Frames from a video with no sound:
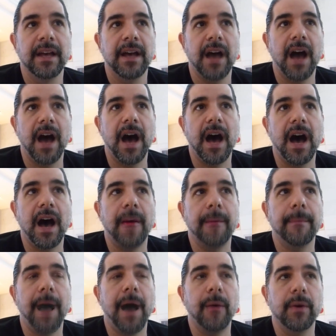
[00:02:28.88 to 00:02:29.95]

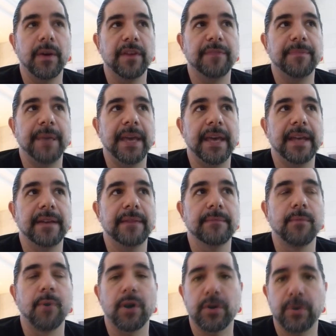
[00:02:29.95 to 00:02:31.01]
I would have been
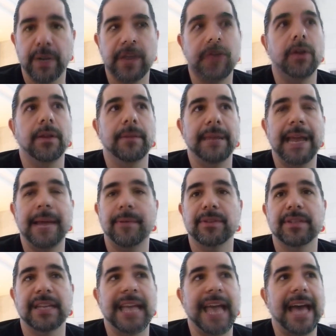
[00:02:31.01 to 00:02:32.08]
more critical and been able
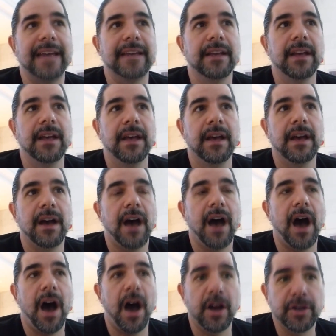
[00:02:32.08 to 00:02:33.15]
to get
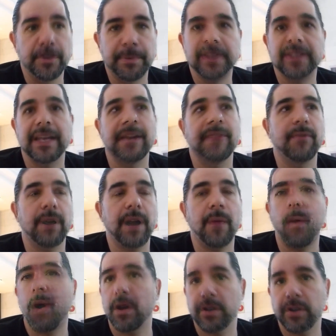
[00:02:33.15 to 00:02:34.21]
100% of what I
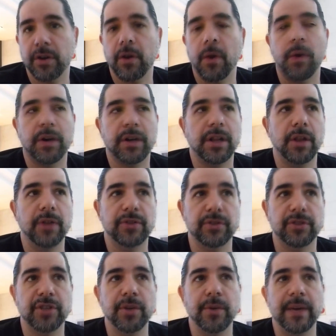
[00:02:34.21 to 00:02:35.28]
wanted, or closer
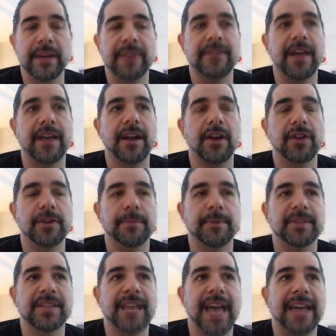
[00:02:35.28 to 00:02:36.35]
to it, if not
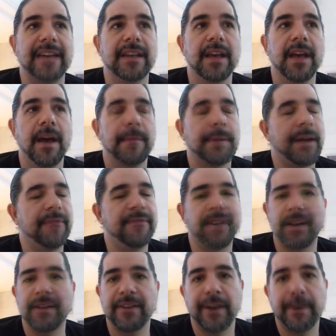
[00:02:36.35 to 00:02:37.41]
100%. But I'm
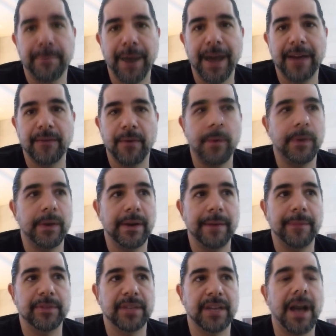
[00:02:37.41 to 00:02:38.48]
very, very proud of what we were
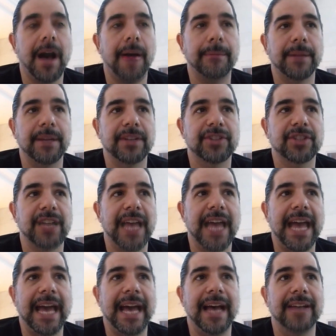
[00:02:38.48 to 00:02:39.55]
able to accomplish.
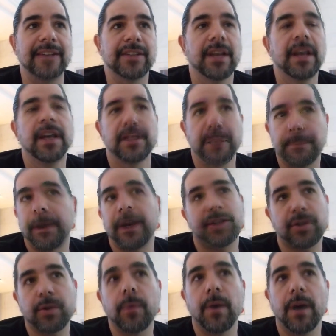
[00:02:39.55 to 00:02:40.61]
And the
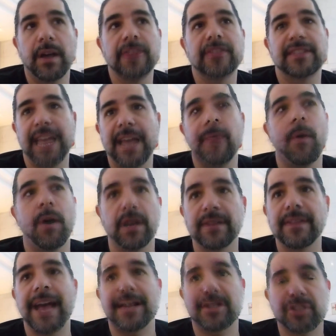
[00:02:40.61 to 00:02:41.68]
pressure was day one of
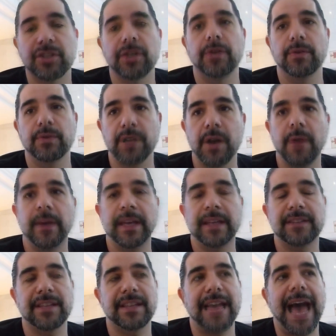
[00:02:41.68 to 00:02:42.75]
that shoot, going
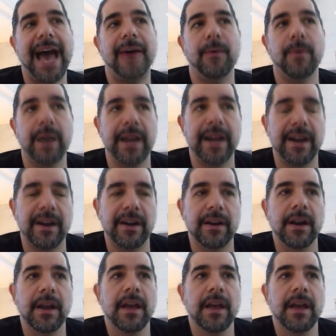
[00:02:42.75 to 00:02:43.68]
into that, where,